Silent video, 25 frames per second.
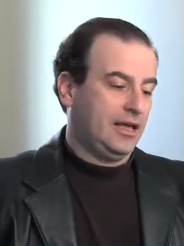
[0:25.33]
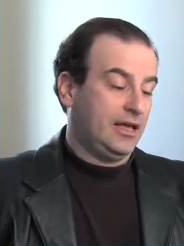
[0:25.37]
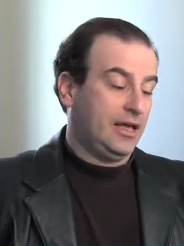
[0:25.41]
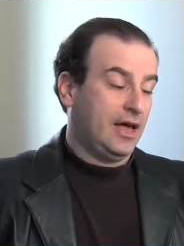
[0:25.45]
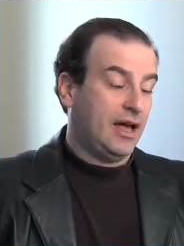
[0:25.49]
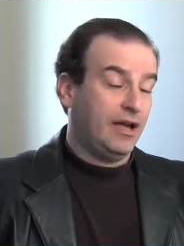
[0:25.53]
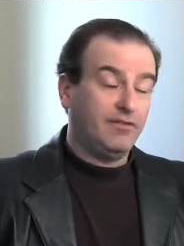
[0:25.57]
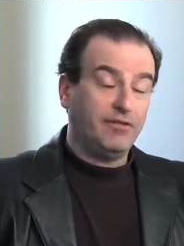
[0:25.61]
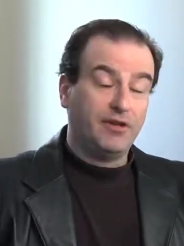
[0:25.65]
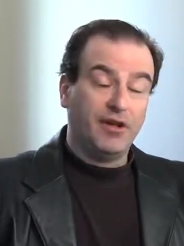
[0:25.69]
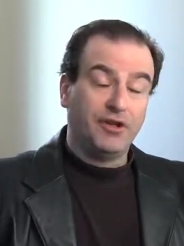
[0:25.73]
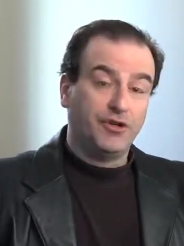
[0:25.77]

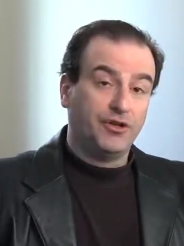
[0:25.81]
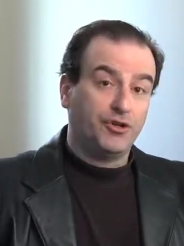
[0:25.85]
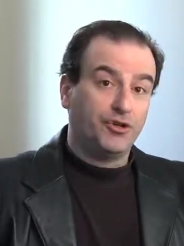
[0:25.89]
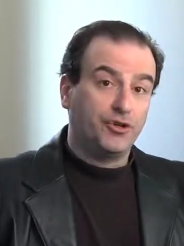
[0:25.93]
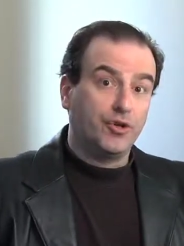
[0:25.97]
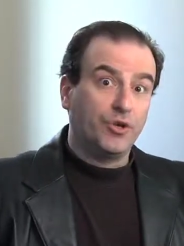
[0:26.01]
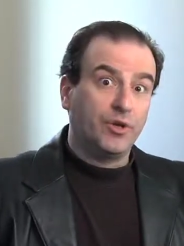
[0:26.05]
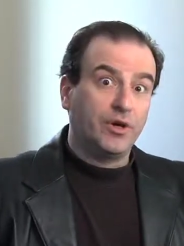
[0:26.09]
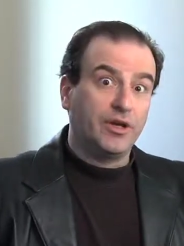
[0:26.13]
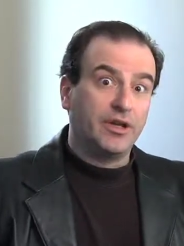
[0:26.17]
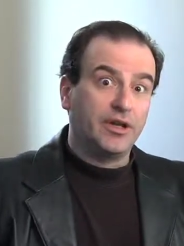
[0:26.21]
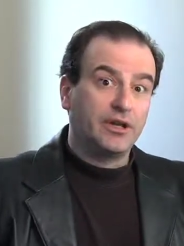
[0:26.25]
I find it
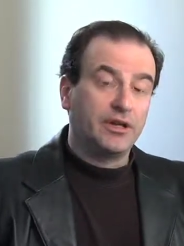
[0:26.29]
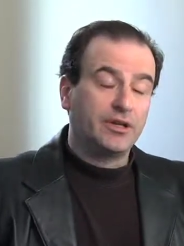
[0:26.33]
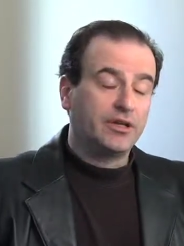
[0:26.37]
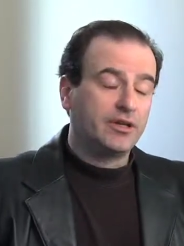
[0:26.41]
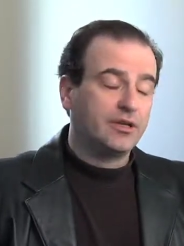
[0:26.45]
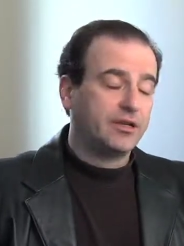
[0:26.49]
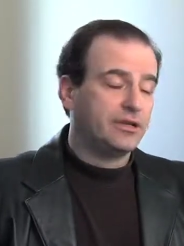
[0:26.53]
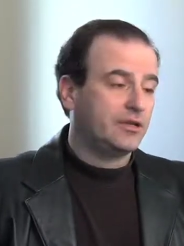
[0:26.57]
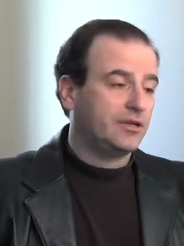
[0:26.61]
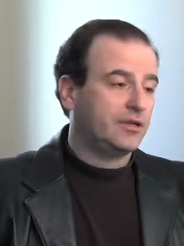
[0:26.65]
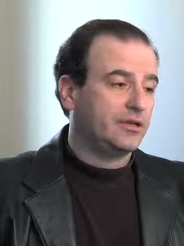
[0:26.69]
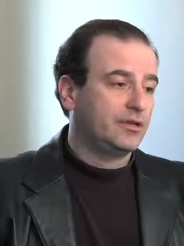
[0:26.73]
annoying
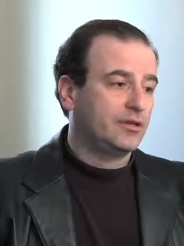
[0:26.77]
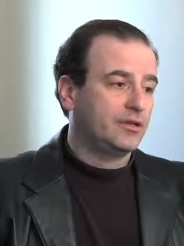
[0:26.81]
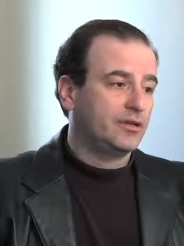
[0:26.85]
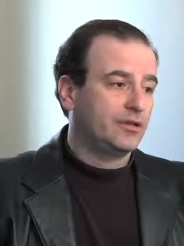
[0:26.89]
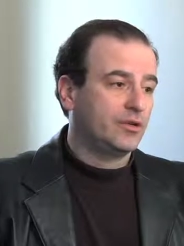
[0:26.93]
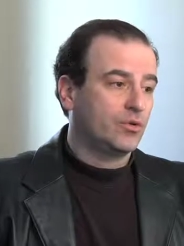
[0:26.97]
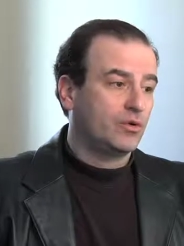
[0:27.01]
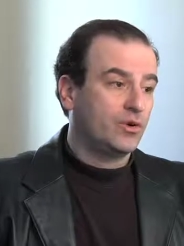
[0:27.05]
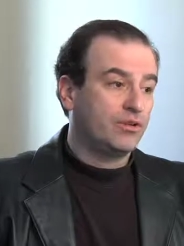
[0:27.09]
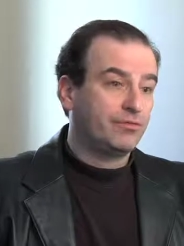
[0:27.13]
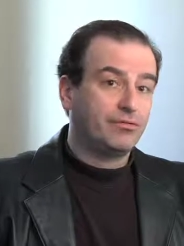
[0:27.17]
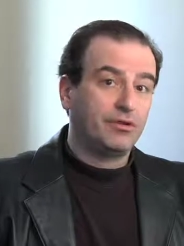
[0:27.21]

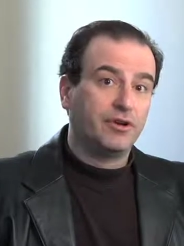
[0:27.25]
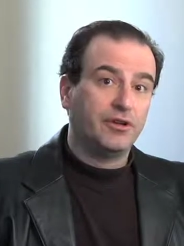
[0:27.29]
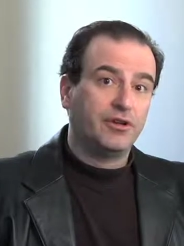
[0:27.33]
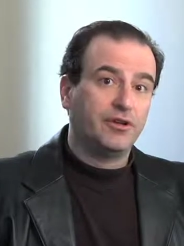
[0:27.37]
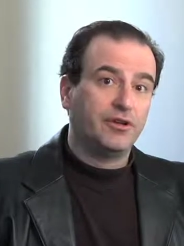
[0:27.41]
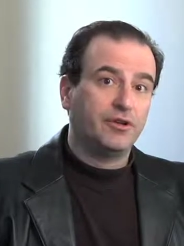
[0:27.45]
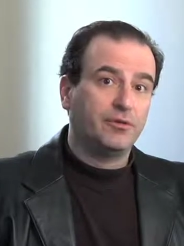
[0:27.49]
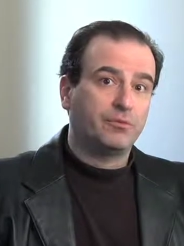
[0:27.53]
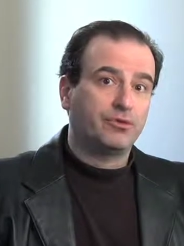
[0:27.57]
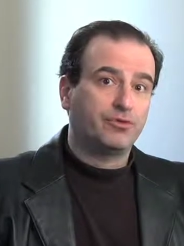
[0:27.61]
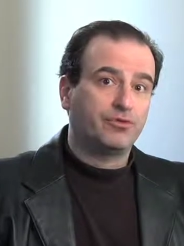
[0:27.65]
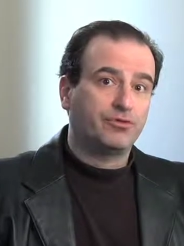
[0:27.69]
and quite
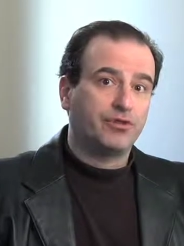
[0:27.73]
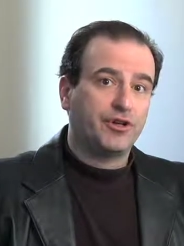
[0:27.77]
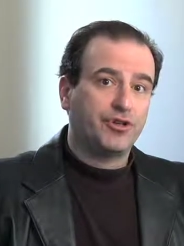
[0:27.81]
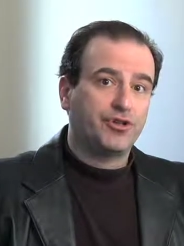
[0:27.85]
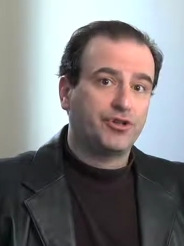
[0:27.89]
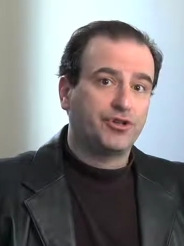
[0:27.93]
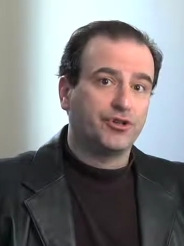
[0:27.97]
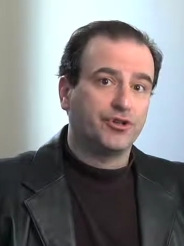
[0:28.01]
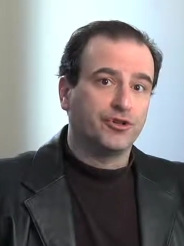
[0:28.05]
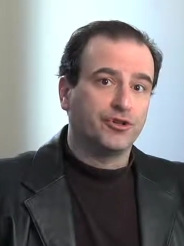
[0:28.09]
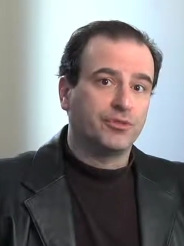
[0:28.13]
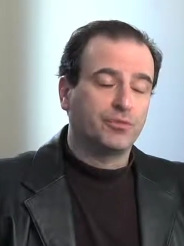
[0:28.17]
frankly
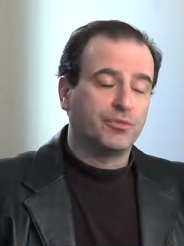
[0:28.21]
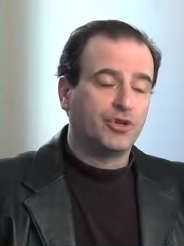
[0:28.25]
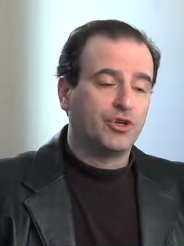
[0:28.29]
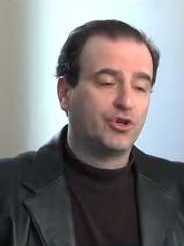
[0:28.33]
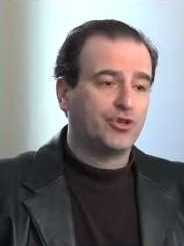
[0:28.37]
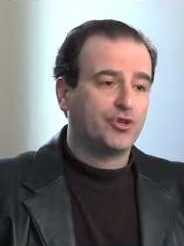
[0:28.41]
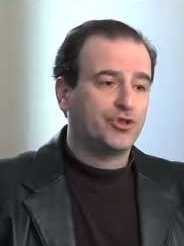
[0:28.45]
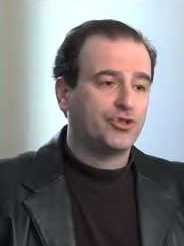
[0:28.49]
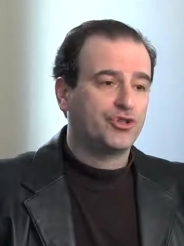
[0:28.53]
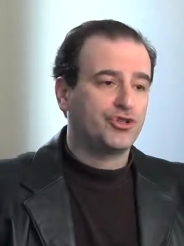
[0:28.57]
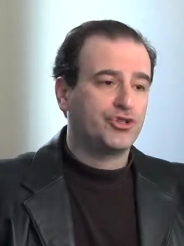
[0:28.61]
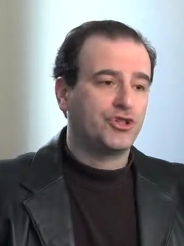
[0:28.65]
unprofessional
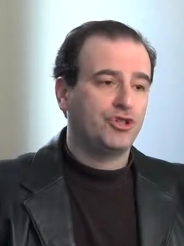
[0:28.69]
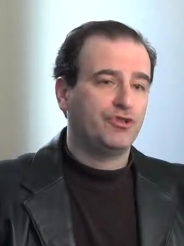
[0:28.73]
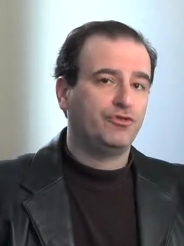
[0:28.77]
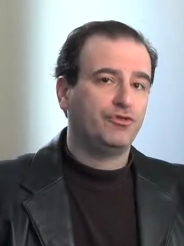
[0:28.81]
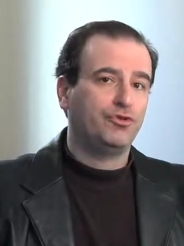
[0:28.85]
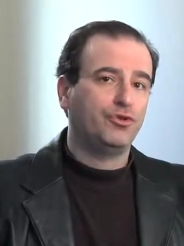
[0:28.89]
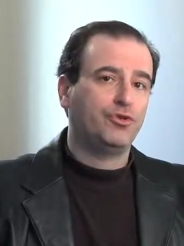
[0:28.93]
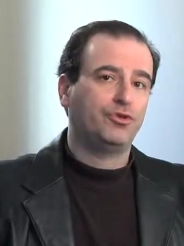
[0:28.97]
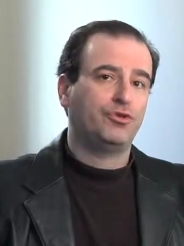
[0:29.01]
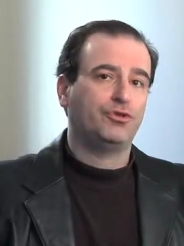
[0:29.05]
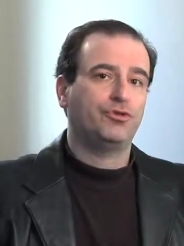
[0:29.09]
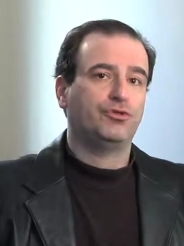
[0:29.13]
because if
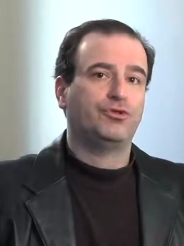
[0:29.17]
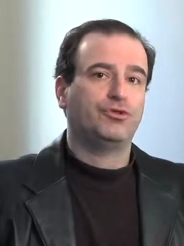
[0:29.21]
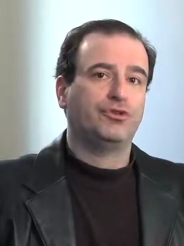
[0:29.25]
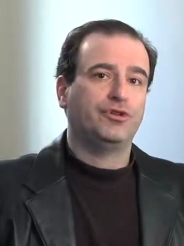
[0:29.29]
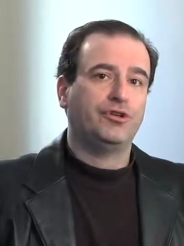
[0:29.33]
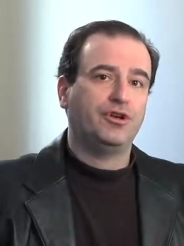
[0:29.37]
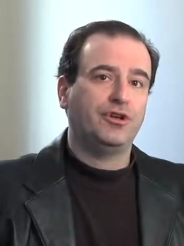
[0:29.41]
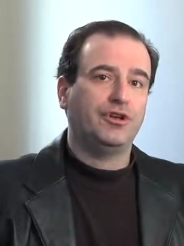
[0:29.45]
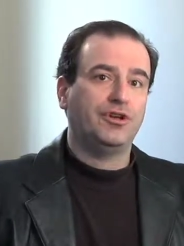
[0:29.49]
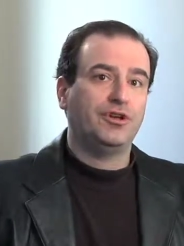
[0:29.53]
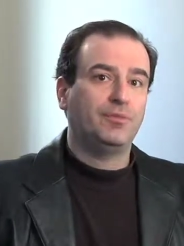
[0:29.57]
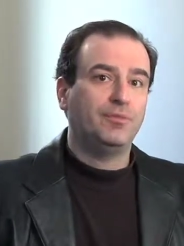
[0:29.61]
you're
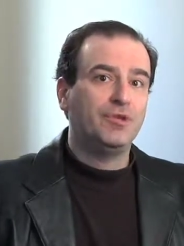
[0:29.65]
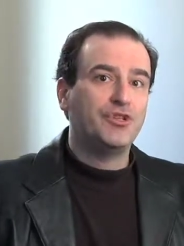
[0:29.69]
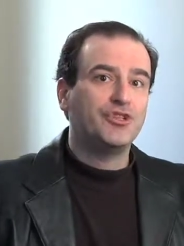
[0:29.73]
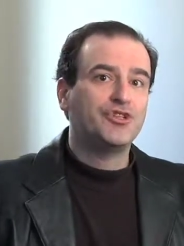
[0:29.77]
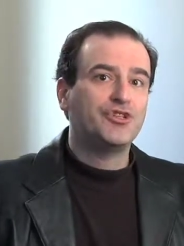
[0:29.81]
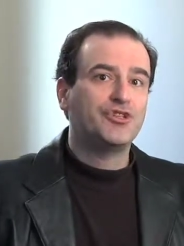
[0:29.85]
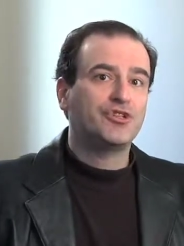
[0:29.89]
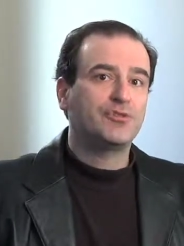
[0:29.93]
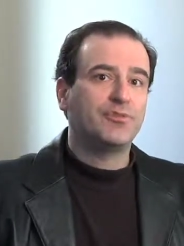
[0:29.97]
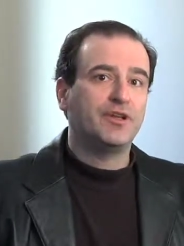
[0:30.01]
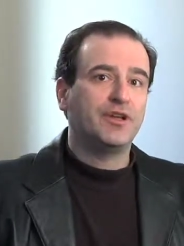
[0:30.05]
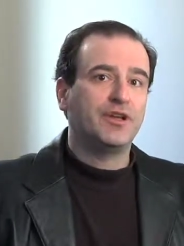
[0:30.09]
in a
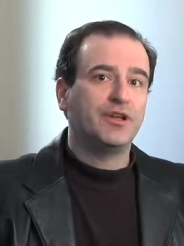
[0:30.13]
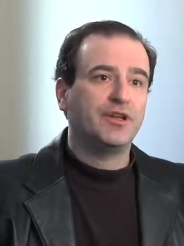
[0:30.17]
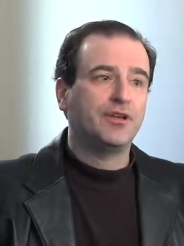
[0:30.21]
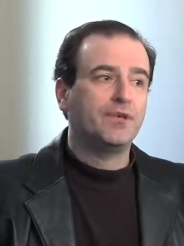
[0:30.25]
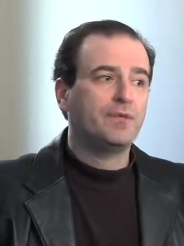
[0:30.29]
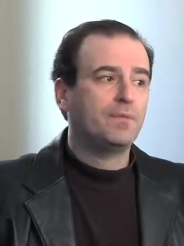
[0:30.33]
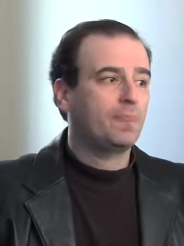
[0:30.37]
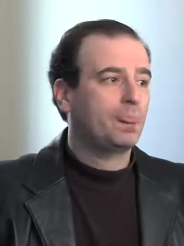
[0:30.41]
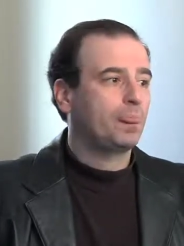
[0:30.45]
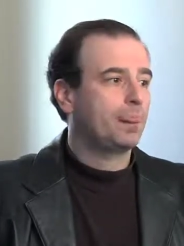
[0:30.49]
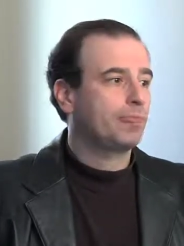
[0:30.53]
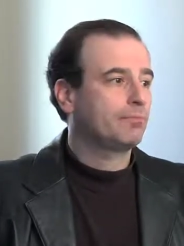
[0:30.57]
business meeting,